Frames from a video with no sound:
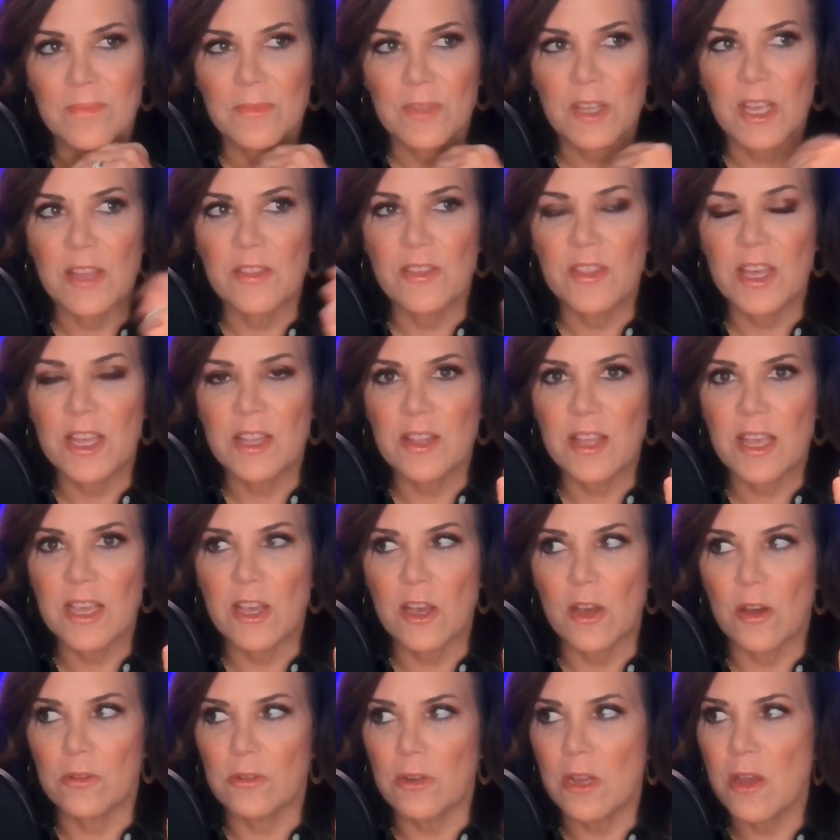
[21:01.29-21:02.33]
And then they
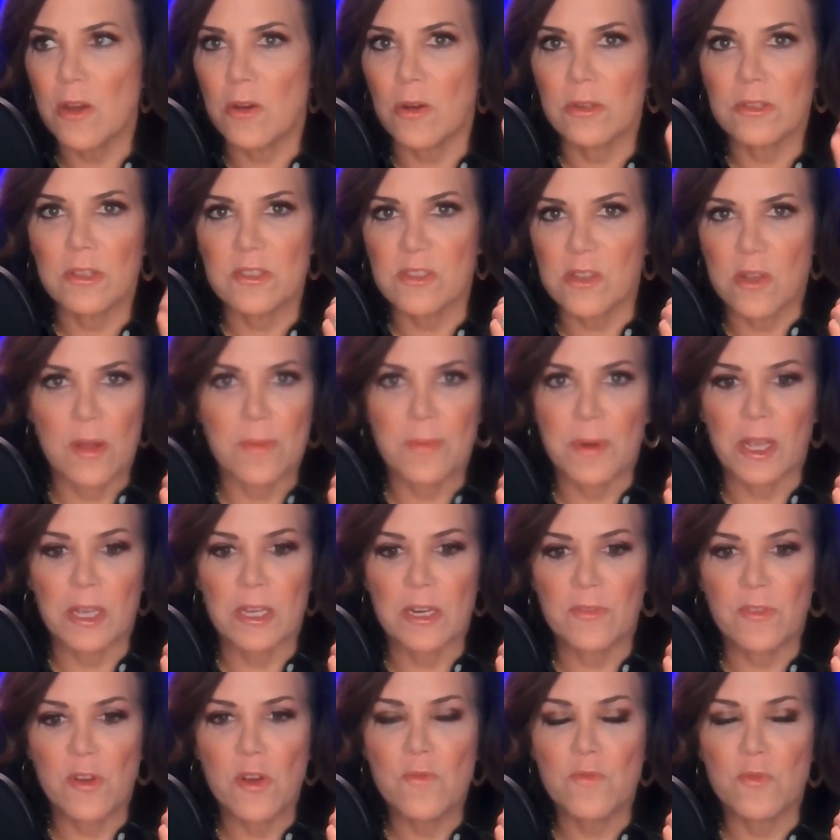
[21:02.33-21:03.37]
go, no, so I'm not
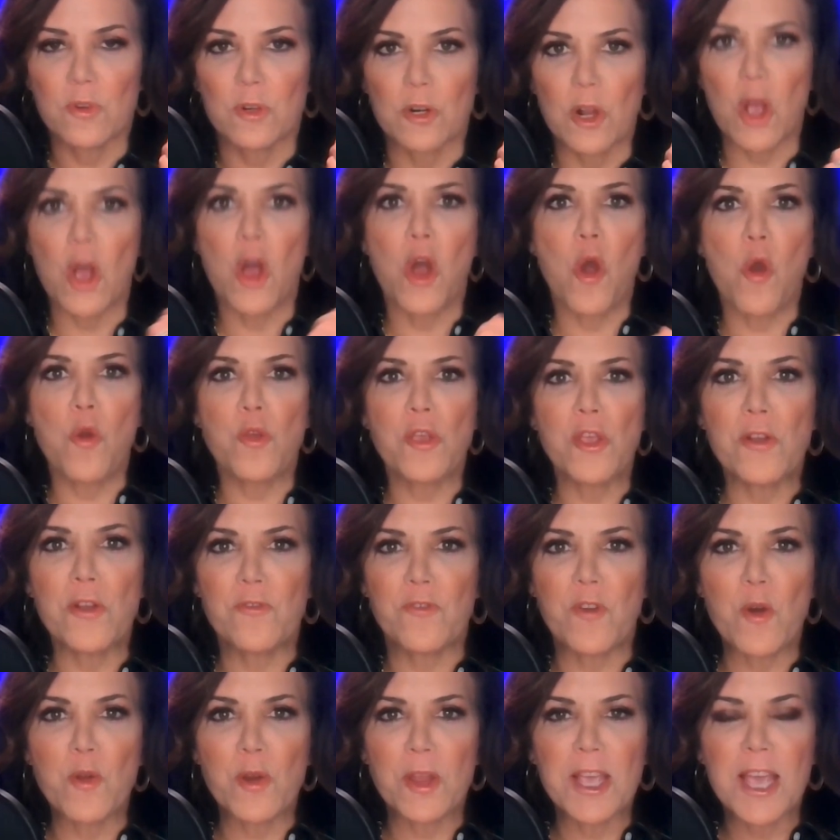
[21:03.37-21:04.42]
going to vote for it. Oh,
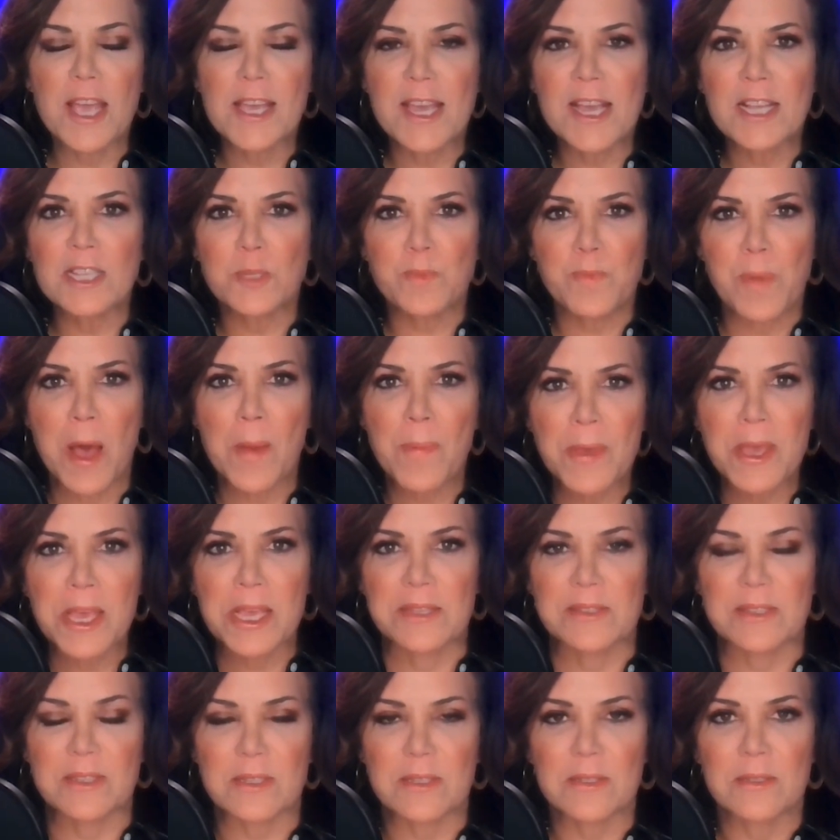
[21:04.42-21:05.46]
voting against
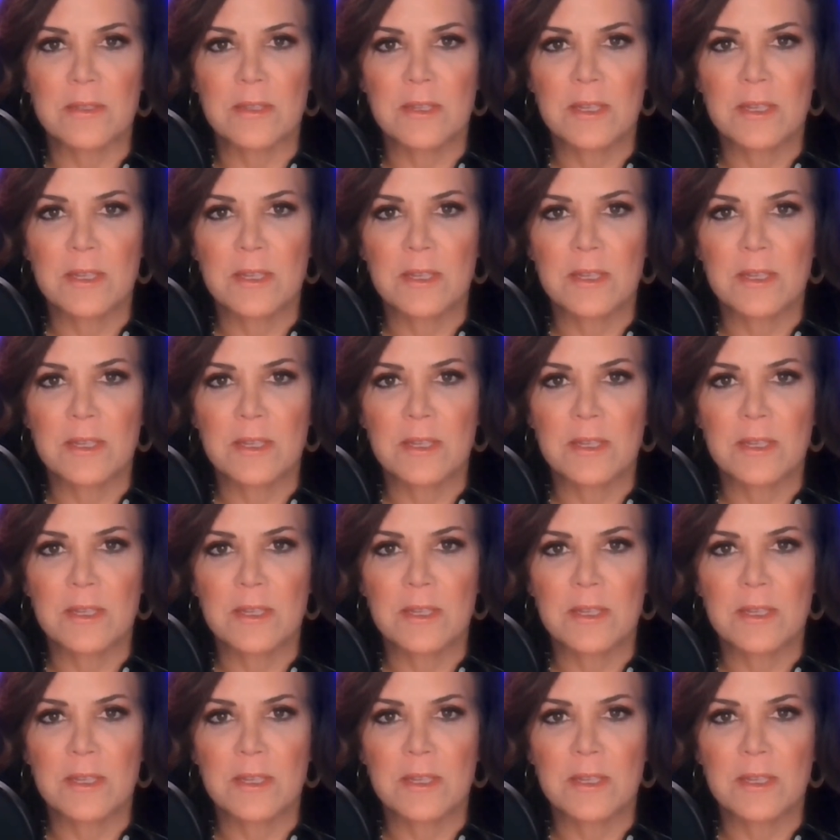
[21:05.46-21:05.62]
puppies.